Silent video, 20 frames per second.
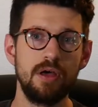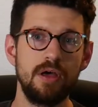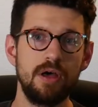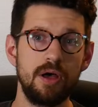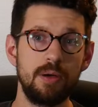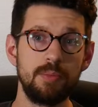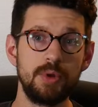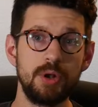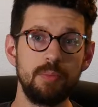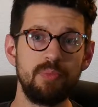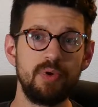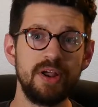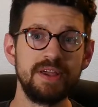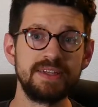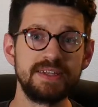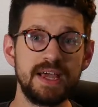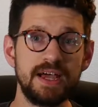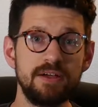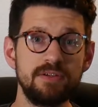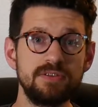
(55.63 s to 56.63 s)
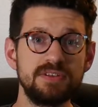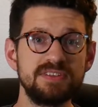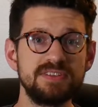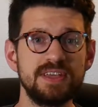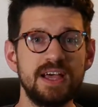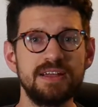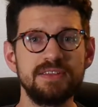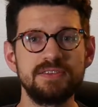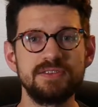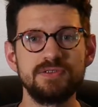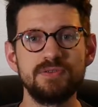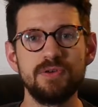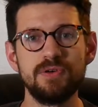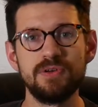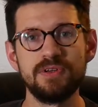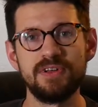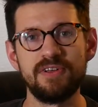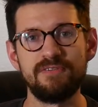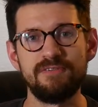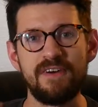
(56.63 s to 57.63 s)
I'm going to break down design school
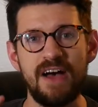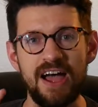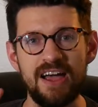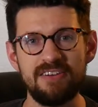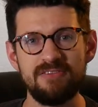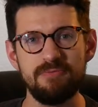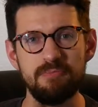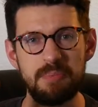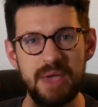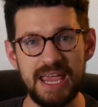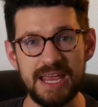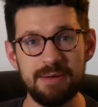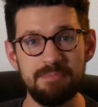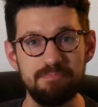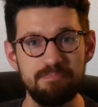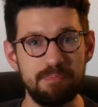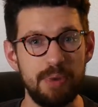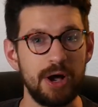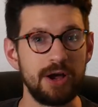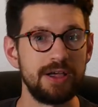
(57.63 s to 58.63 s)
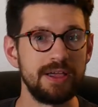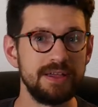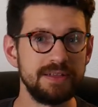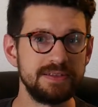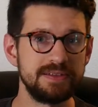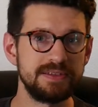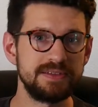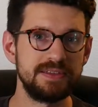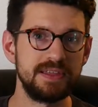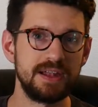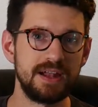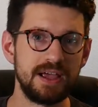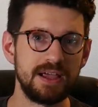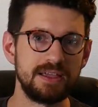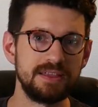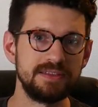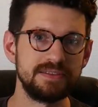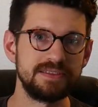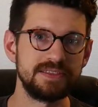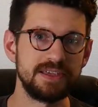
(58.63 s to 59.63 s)
into 5 main buckets that I
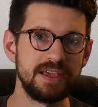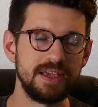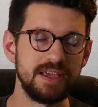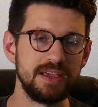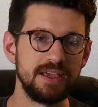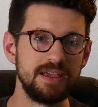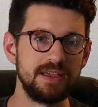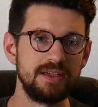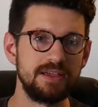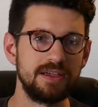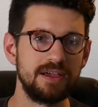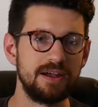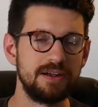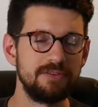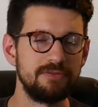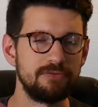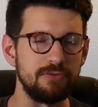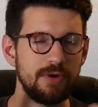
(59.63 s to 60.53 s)
can say kind of